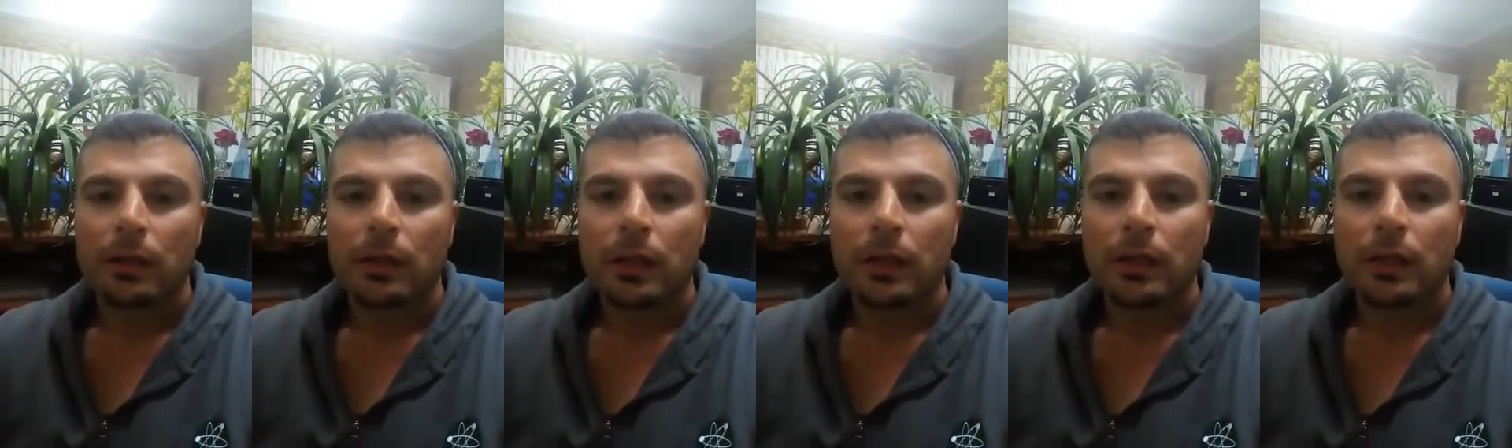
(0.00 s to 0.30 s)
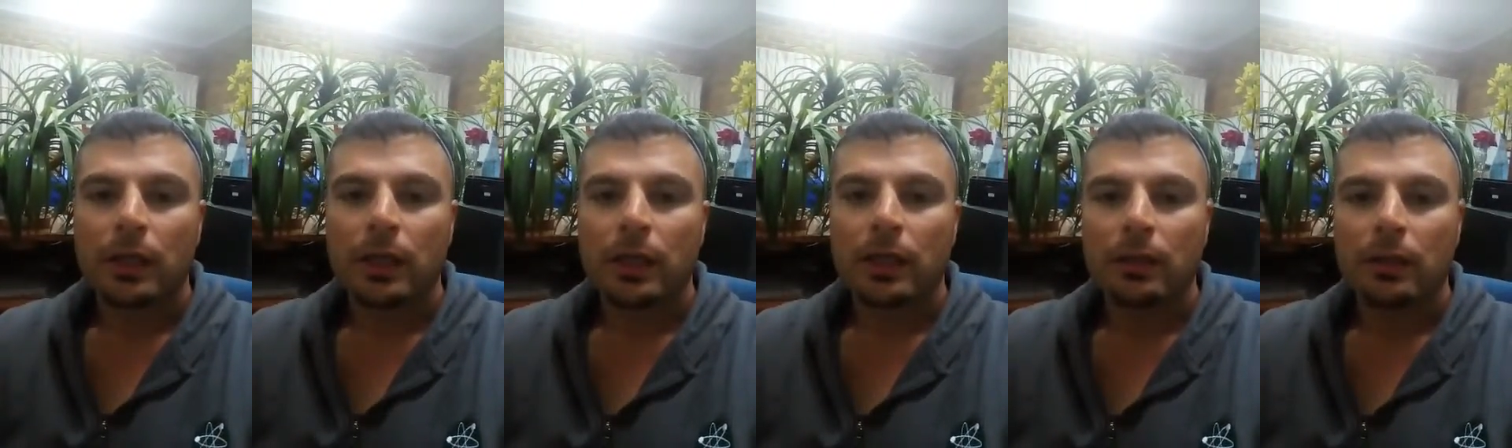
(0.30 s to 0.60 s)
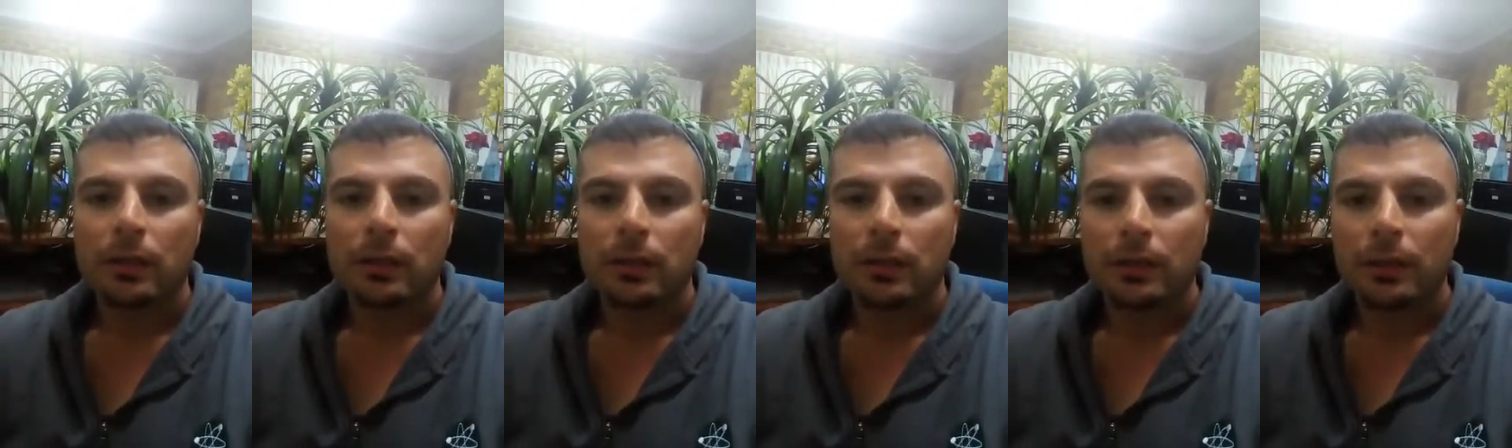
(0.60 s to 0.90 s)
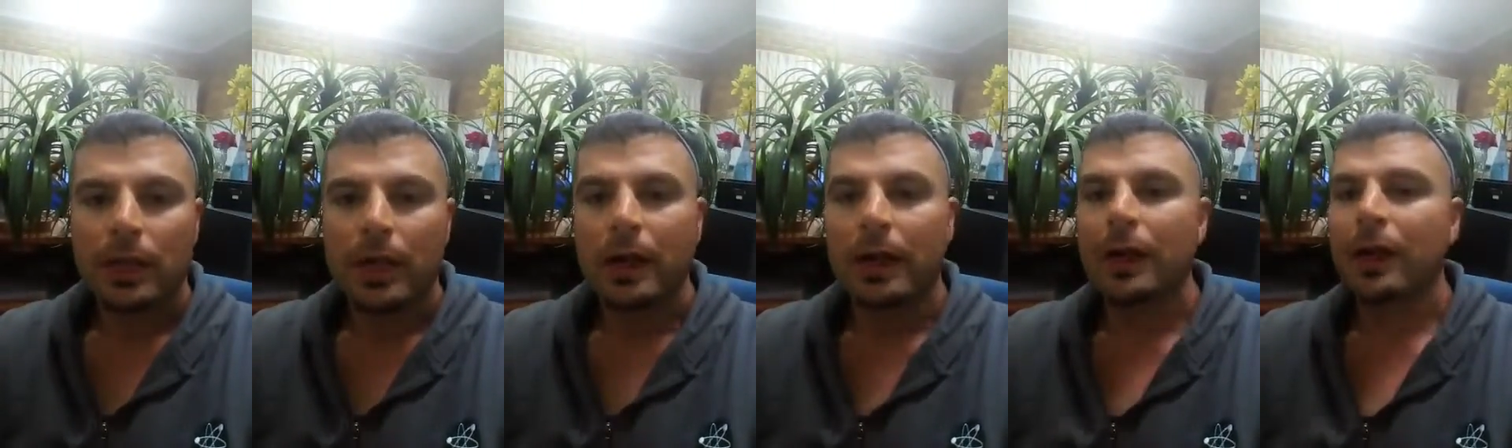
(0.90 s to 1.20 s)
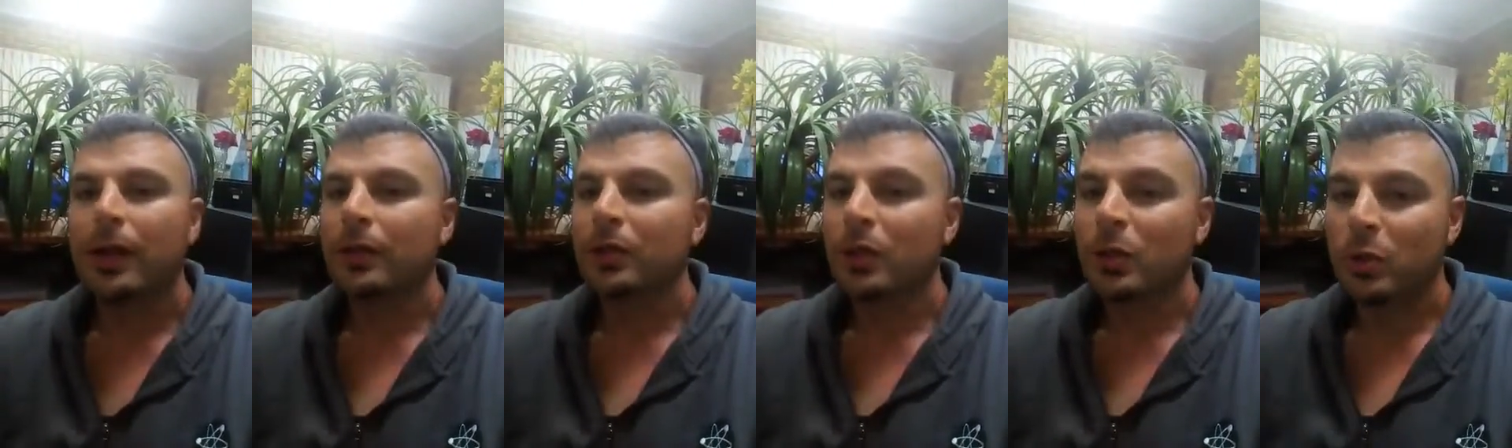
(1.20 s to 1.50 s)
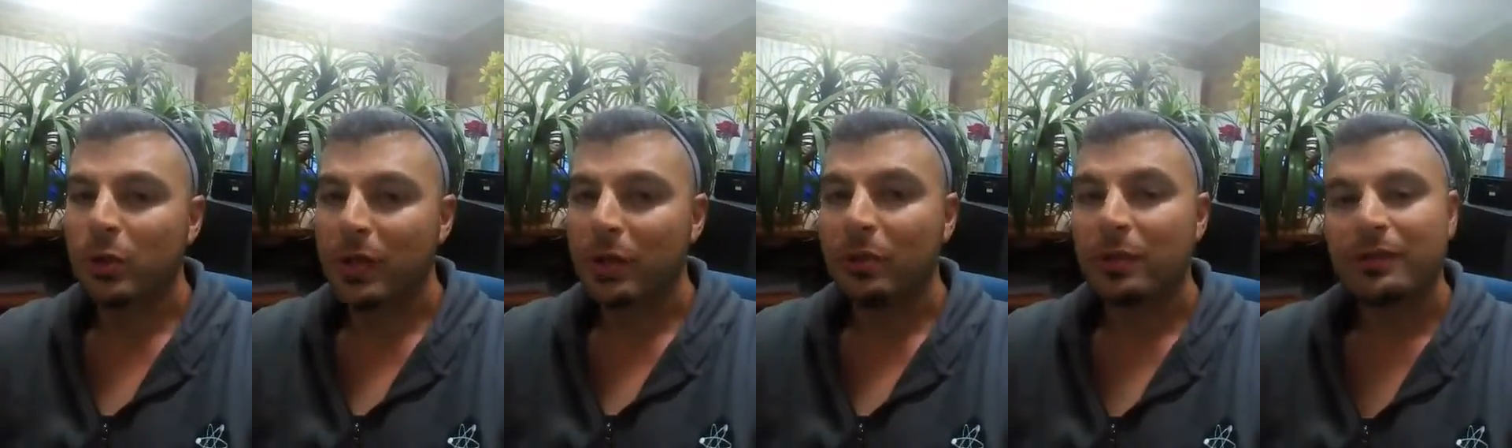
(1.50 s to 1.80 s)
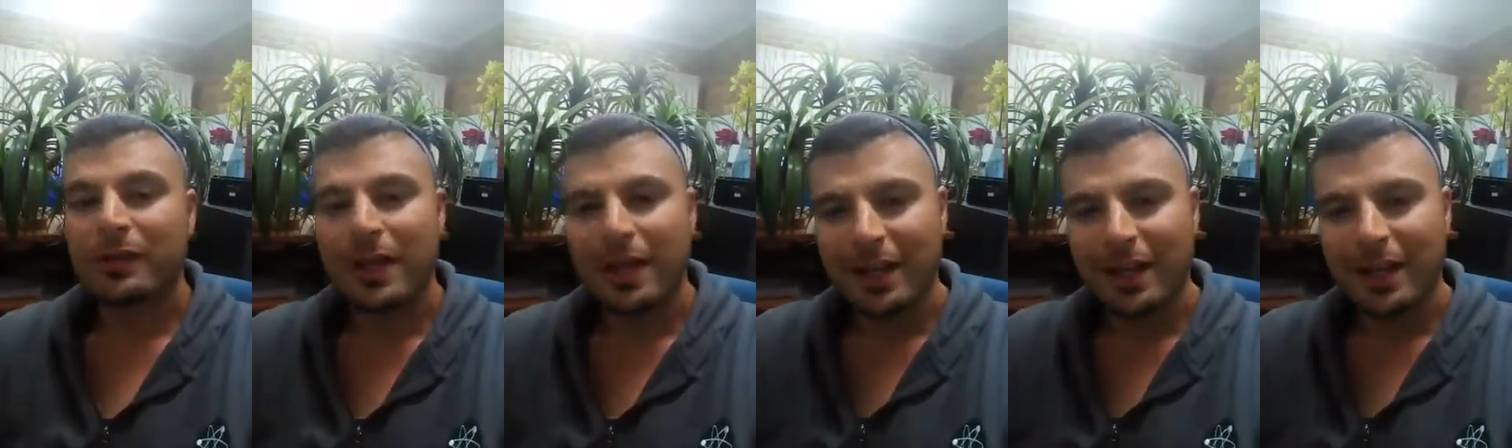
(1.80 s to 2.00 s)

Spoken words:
Okay. Ah, you're a werewolf.